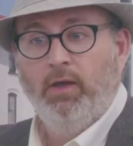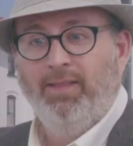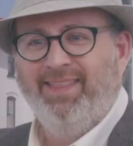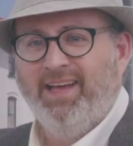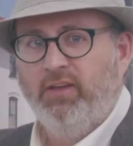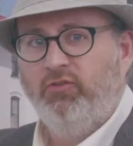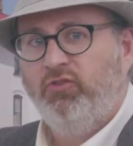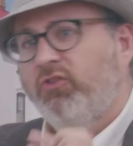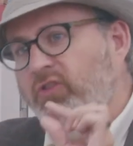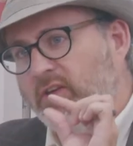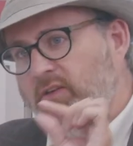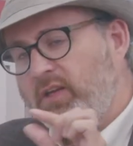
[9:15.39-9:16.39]
That is
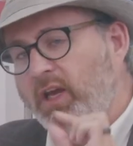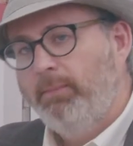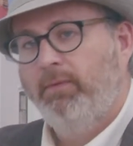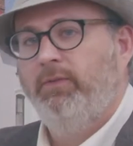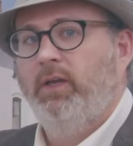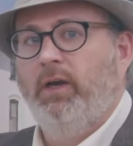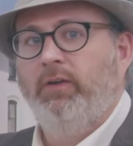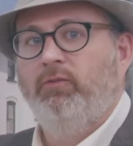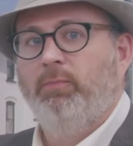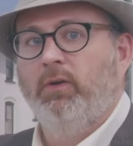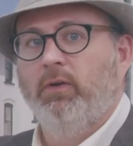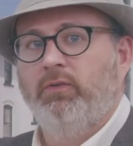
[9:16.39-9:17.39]
just the tip of the
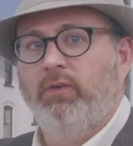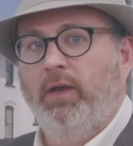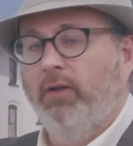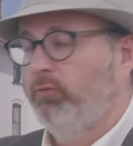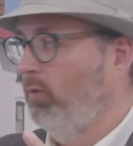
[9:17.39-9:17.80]
icebergs as